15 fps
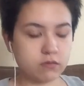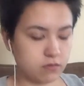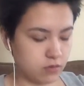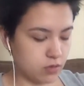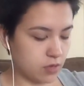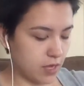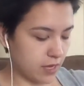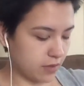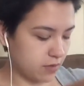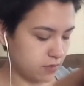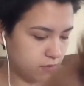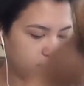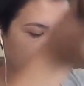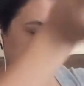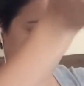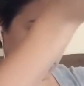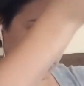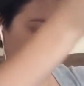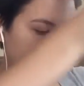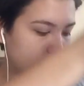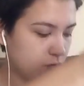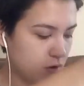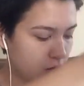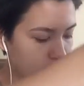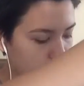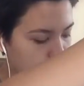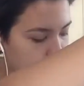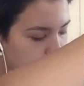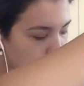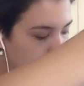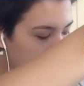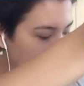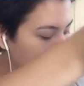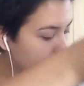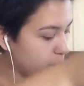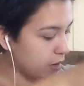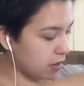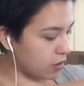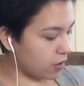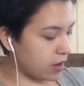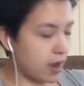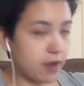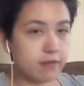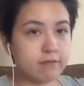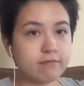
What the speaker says: So like the whatever store that you can buy yarn at.